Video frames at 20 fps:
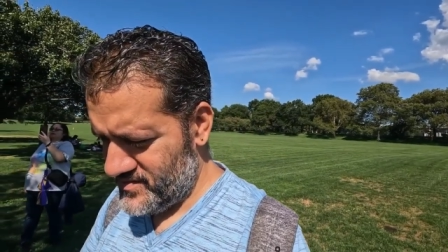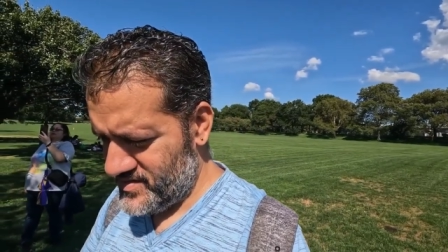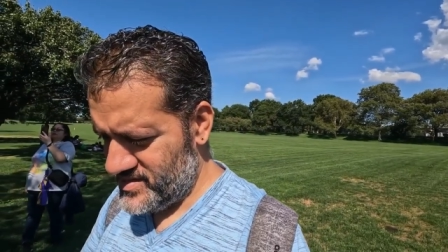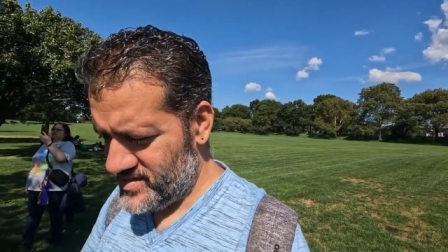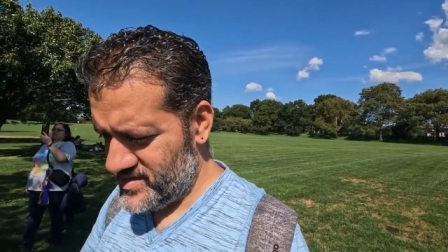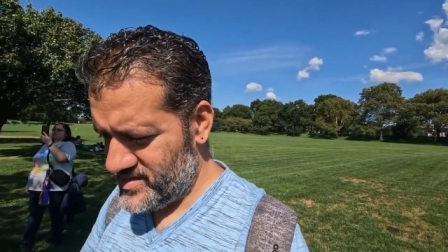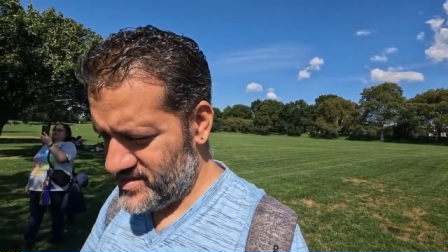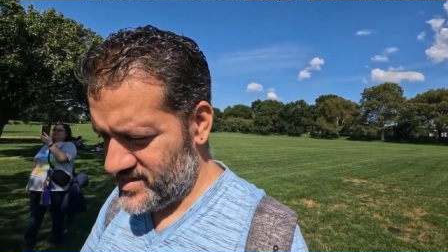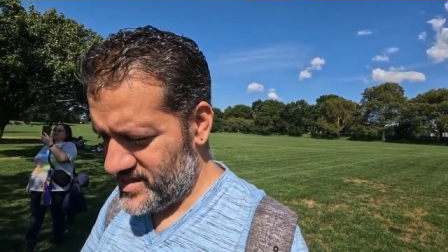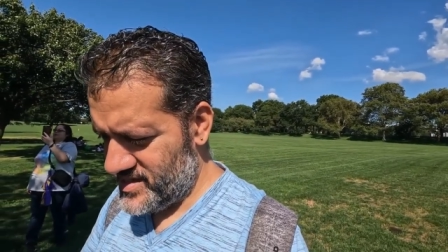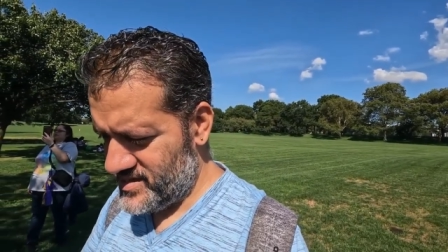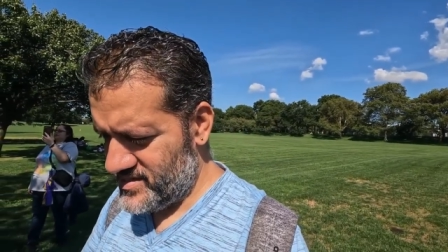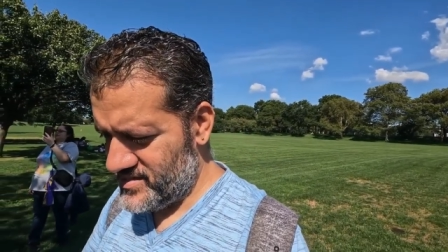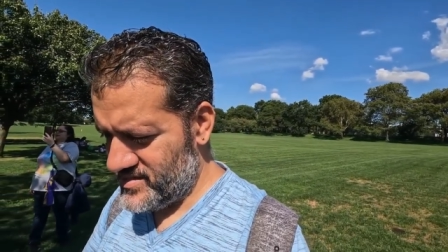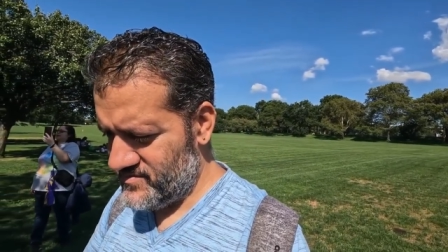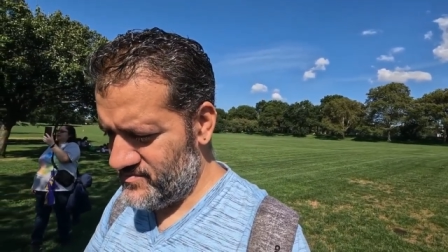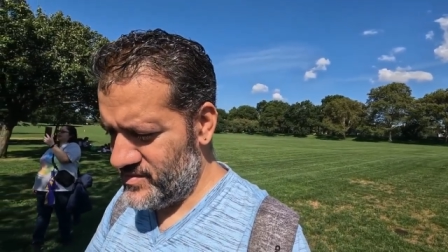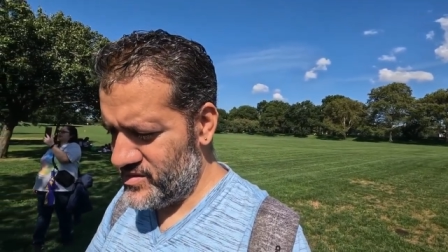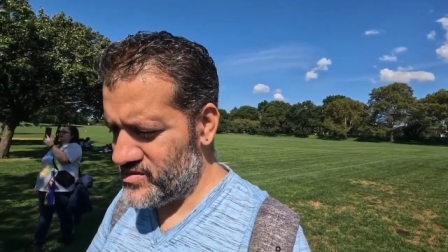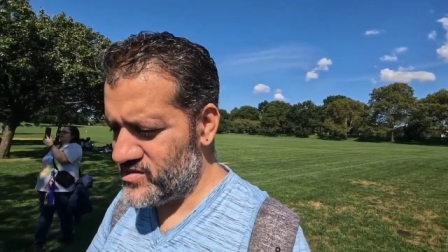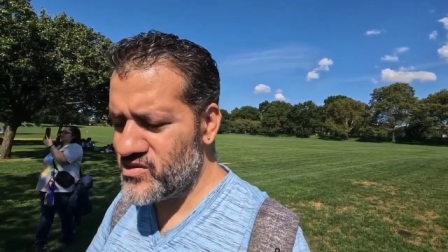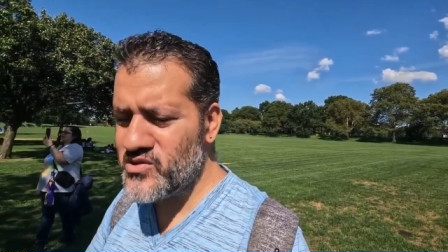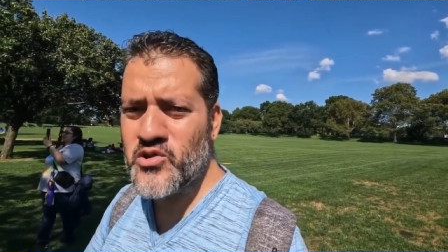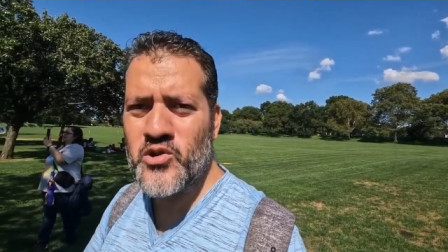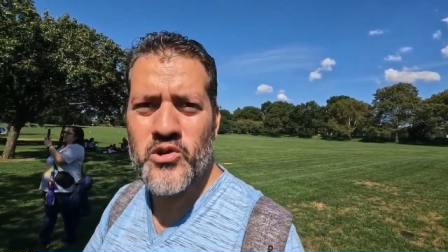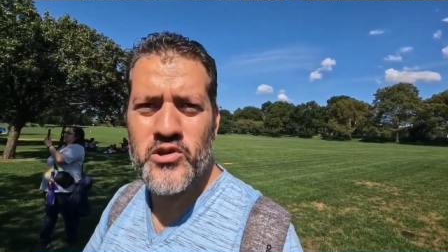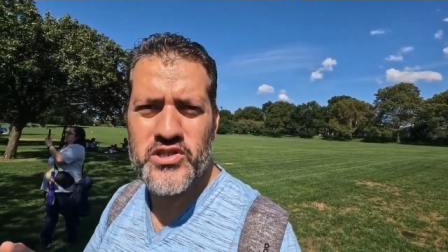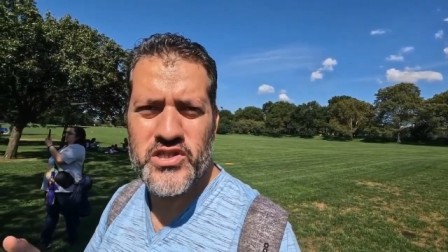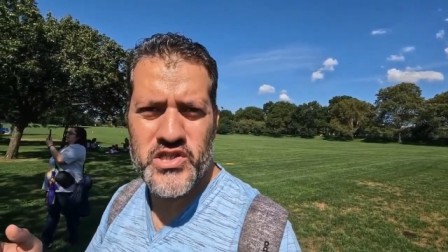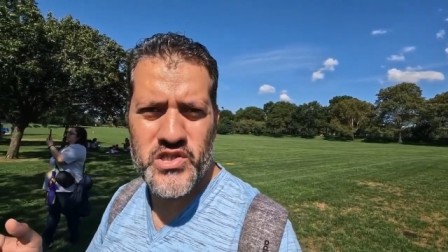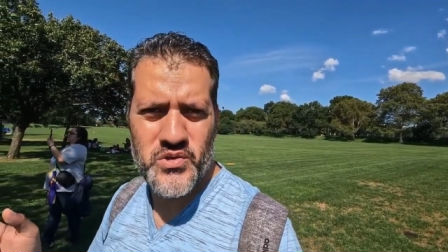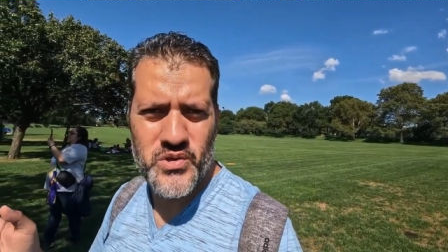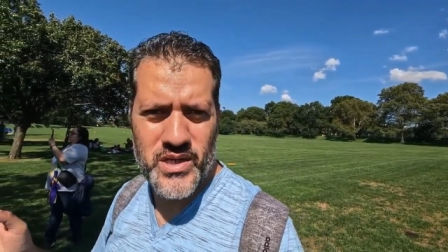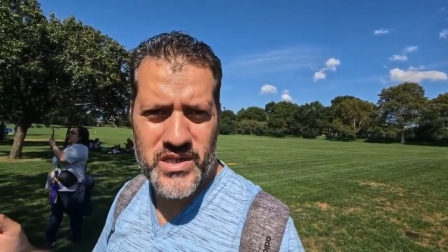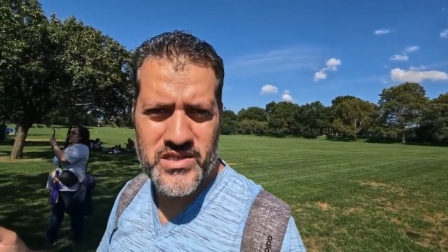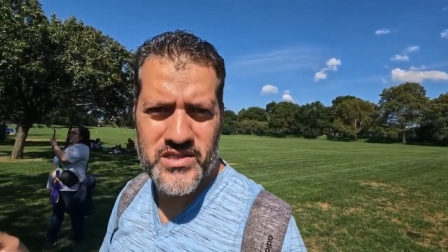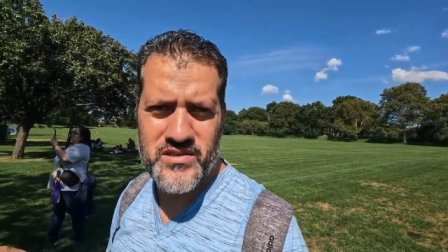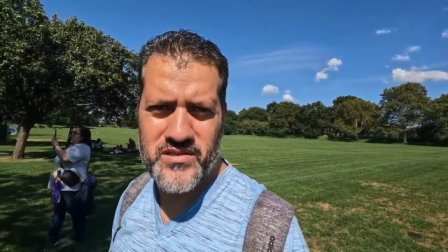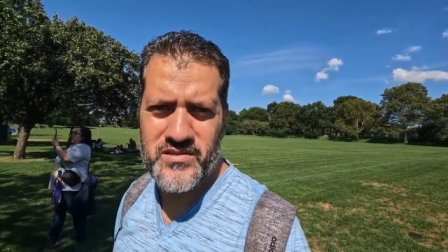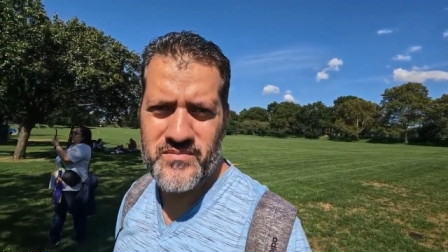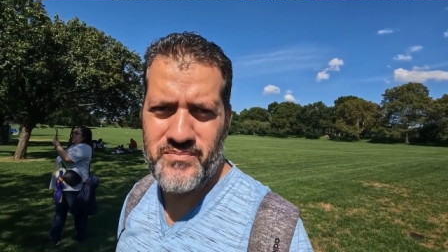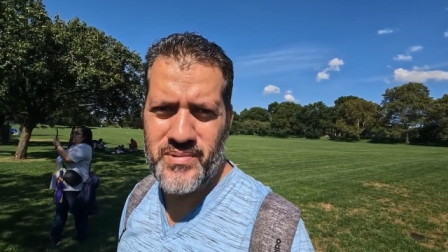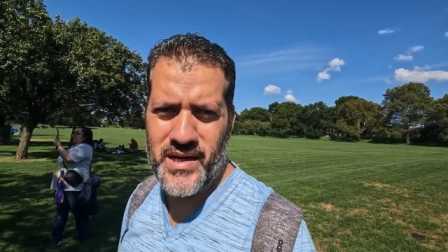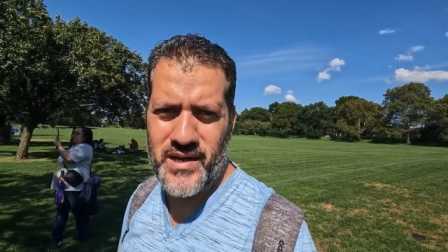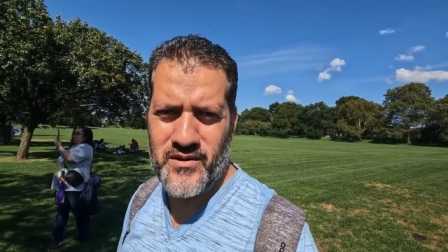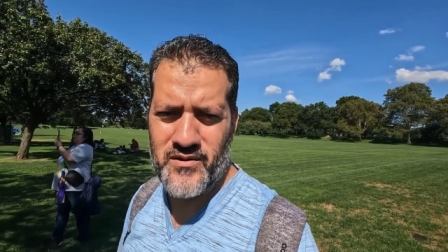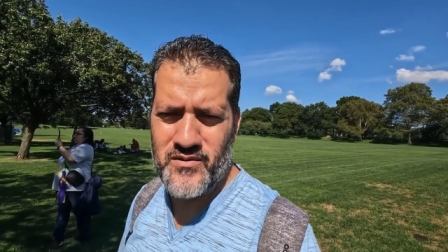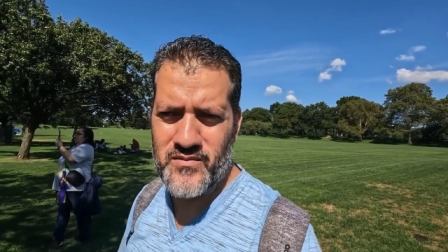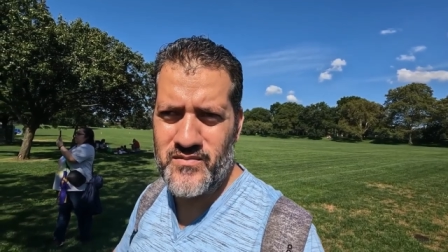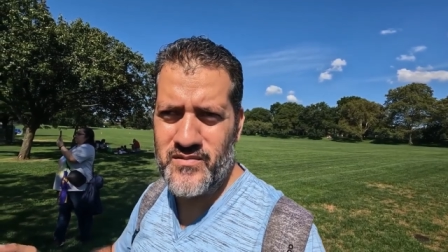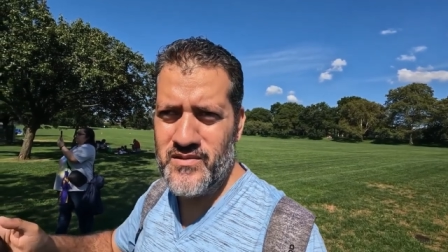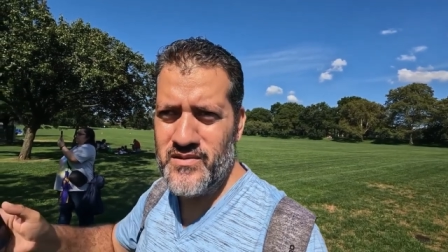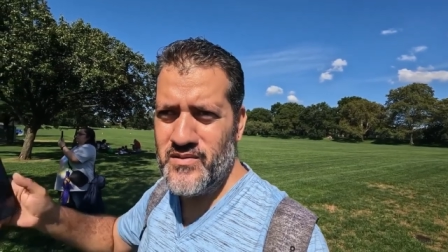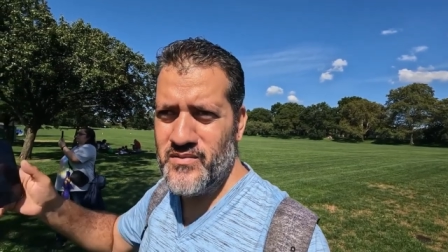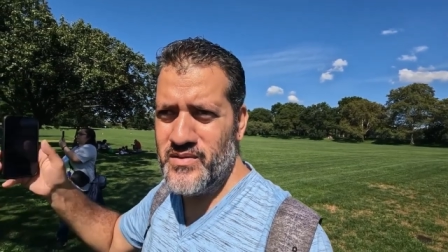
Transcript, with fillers: it's just a, the Cursed Treasure biome,